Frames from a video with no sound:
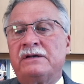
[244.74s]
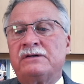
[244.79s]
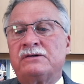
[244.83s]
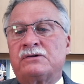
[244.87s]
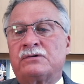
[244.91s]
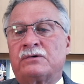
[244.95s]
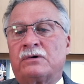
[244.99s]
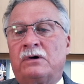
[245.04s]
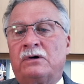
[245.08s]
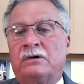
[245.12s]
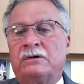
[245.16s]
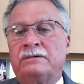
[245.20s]

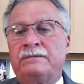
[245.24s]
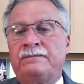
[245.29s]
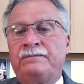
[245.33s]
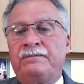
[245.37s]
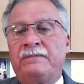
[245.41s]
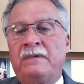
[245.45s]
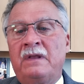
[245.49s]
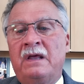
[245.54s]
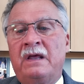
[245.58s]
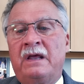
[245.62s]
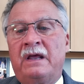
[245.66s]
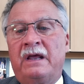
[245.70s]
control,
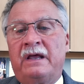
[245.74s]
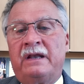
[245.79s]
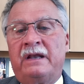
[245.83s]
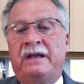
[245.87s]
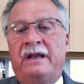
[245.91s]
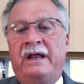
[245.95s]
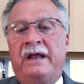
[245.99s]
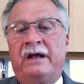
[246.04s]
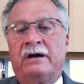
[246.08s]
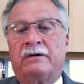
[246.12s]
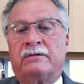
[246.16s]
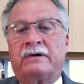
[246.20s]

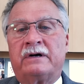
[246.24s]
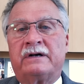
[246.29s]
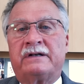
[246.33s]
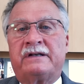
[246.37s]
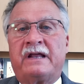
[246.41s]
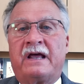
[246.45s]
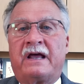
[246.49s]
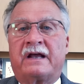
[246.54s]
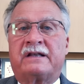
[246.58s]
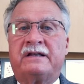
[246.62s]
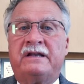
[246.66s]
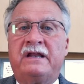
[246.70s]
inhaler
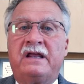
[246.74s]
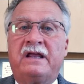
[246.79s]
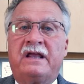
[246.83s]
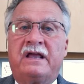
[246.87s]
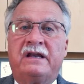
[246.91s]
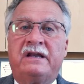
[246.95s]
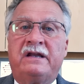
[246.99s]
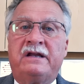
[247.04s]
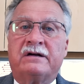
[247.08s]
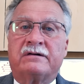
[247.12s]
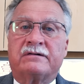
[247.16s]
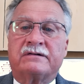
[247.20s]
technique
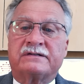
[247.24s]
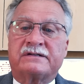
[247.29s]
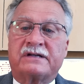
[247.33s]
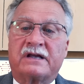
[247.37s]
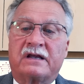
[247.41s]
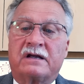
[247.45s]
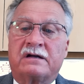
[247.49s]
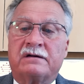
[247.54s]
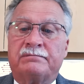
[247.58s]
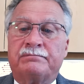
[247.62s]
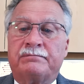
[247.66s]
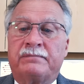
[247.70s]
adherence
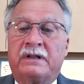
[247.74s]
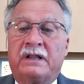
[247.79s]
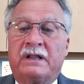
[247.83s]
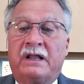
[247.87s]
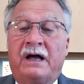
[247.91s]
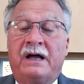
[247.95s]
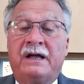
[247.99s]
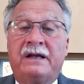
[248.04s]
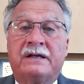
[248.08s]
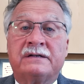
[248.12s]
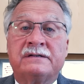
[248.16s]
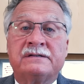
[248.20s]
and
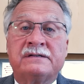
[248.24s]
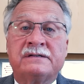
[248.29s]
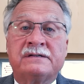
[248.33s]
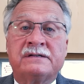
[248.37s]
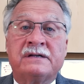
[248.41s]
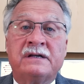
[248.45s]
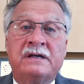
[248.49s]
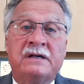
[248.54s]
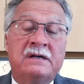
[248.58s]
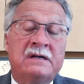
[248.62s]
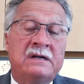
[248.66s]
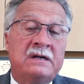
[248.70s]

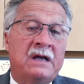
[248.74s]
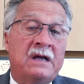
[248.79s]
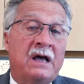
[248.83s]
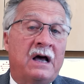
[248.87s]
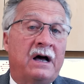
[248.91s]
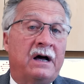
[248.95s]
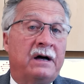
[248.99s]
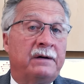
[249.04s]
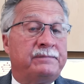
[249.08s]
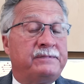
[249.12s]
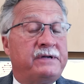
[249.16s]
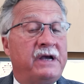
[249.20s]
compliance,
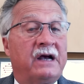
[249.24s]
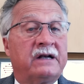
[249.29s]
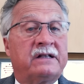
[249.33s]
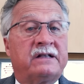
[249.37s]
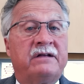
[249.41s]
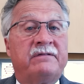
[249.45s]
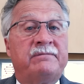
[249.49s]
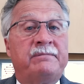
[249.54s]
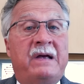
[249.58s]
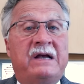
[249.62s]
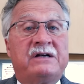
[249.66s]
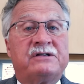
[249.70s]

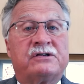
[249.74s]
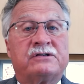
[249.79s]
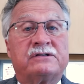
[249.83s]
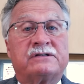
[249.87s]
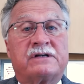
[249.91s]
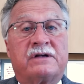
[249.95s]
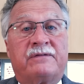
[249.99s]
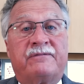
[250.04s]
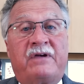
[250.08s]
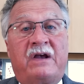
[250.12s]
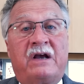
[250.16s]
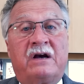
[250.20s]
objective
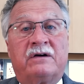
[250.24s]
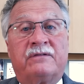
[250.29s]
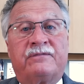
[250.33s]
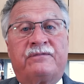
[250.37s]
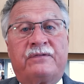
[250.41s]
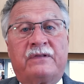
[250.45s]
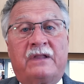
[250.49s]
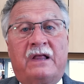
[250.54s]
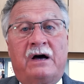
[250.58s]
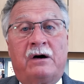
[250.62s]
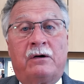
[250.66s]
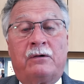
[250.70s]
measures of
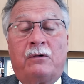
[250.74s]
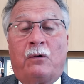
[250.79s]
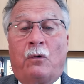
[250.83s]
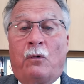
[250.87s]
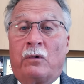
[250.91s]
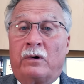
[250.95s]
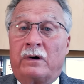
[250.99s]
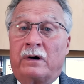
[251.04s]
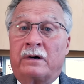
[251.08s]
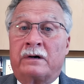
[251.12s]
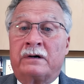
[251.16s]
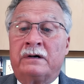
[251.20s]
airflow
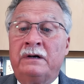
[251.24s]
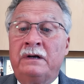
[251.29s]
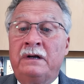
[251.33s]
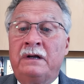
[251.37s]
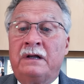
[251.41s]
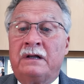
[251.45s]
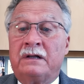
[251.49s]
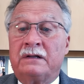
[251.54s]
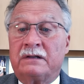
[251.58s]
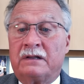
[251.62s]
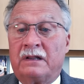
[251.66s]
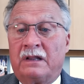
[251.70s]
or
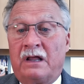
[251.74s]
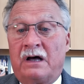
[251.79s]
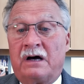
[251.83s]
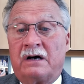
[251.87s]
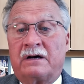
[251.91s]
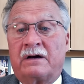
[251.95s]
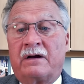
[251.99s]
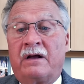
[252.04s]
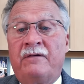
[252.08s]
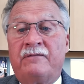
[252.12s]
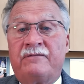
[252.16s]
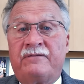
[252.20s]

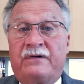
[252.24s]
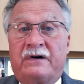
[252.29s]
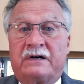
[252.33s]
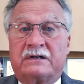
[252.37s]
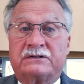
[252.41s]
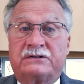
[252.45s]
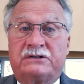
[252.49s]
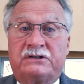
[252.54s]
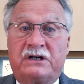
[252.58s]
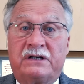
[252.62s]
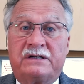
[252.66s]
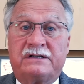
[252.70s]
lung
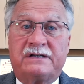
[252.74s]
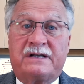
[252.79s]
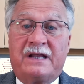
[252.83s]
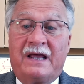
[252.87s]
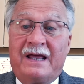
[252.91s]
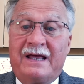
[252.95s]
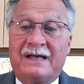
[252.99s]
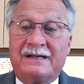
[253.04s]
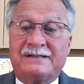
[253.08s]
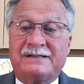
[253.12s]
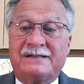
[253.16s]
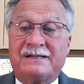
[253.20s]
function
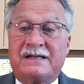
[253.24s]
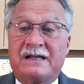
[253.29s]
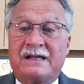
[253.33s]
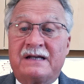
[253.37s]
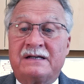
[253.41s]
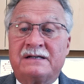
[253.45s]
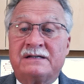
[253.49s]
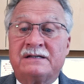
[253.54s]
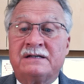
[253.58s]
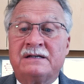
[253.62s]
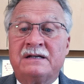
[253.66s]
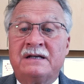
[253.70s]

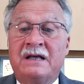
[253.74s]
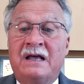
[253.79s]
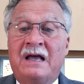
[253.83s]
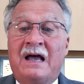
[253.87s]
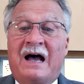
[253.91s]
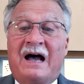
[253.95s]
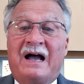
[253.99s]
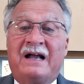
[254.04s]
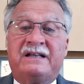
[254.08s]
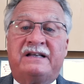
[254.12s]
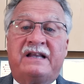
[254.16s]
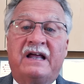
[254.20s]
testing,
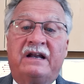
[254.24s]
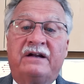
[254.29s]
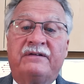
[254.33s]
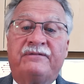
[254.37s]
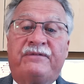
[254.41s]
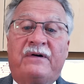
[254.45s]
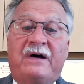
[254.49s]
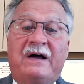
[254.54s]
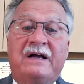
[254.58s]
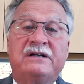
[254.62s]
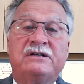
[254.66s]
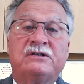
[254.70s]

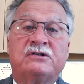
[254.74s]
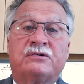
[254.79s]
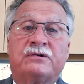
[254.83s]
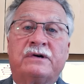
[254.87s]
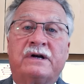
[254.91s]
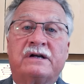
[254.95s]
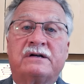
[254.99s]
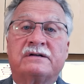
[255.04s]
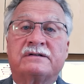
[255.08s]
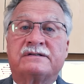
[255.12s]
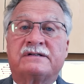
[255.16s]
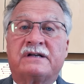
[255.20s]
identifying
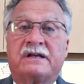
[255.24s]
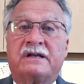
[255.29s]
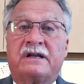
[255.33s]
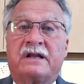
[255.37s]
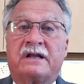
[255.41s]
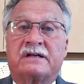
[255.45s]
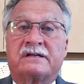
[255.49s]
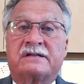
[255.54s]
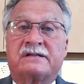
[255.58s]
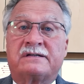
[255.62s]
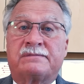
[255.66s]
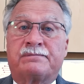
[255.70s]
triggers and
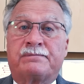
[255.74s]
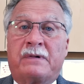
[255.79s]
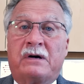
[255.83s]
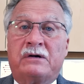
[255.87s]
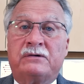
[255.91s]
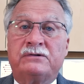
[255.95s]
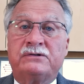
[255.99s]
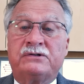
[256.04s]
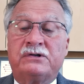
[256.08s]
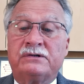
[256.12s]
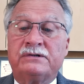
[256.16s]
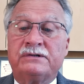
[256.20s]

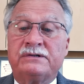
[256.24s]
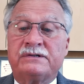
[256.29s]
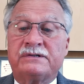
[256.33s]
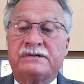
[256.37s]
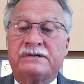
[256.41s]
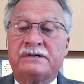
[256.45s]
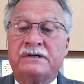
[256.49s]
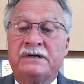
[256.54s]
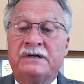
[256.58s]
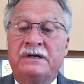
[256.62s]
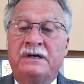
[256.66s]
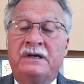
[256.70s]

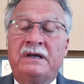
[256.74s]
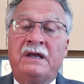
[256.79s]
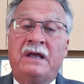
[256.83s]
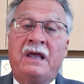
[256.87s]
exposures,